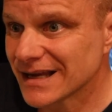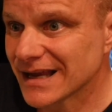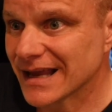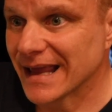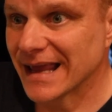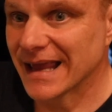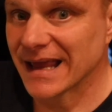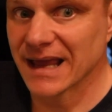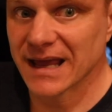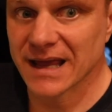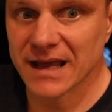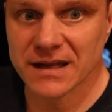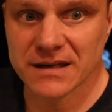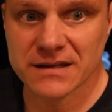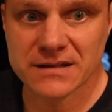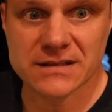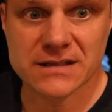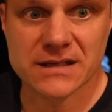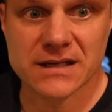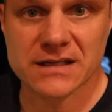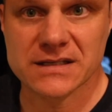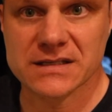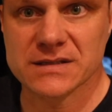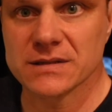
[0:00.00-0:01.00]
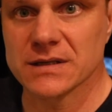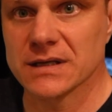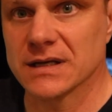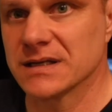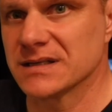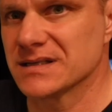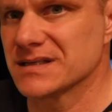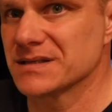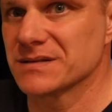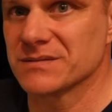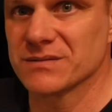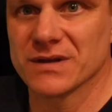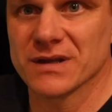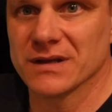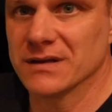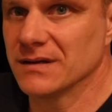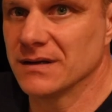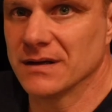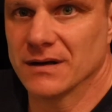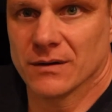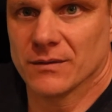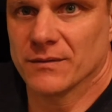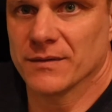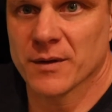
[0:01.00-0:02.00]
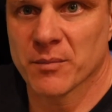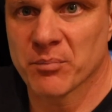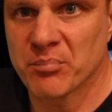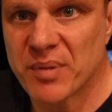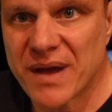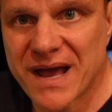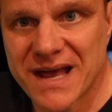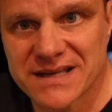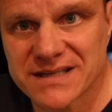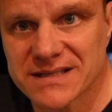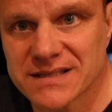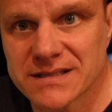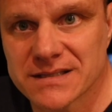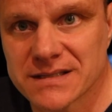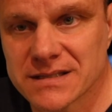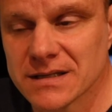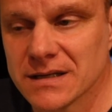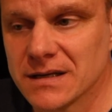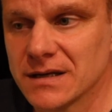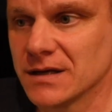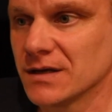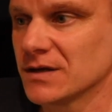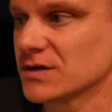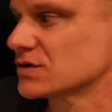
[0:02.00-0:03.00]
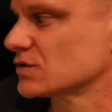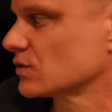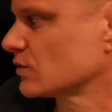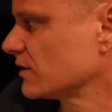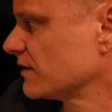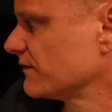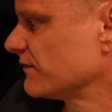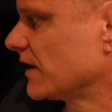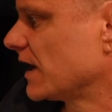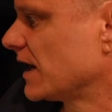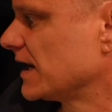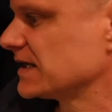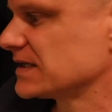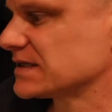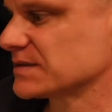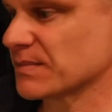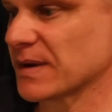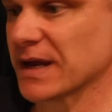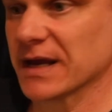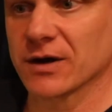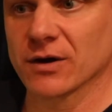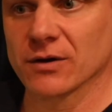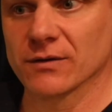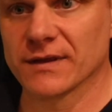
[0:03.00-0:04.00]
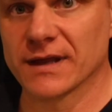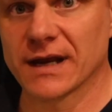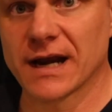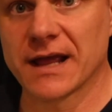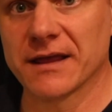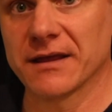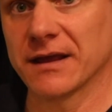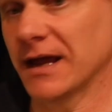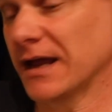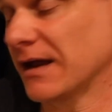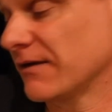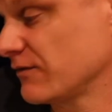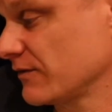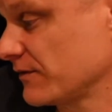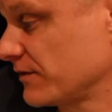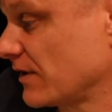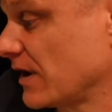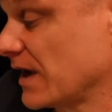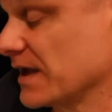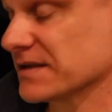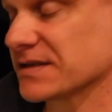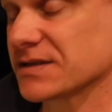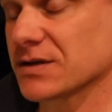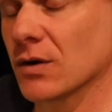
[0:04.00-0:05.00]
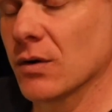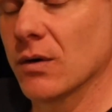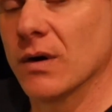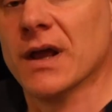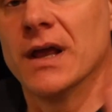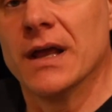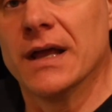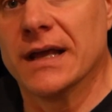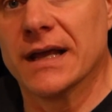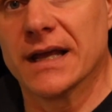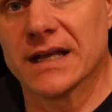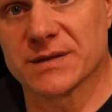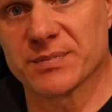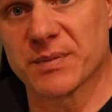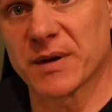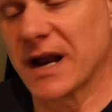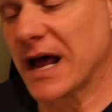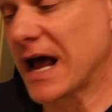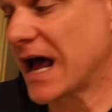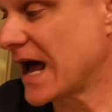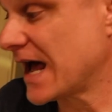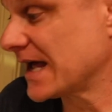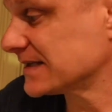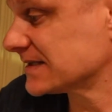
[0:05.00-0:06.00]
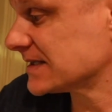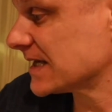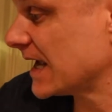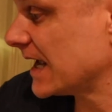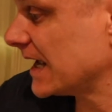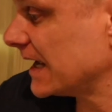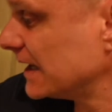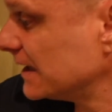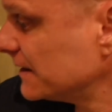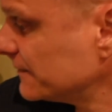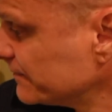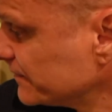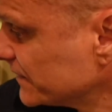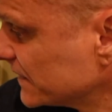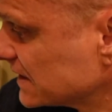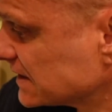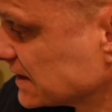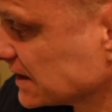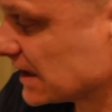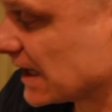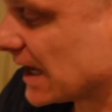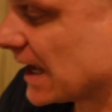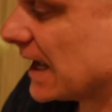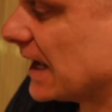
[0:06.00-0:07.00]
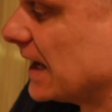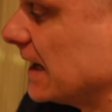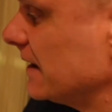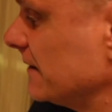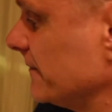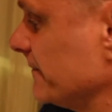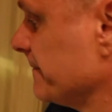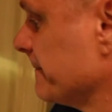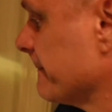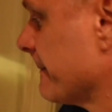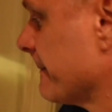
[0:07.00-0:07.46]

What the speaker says: And it's the best sort of ice maker that I ever thought. And so it's been a hot day today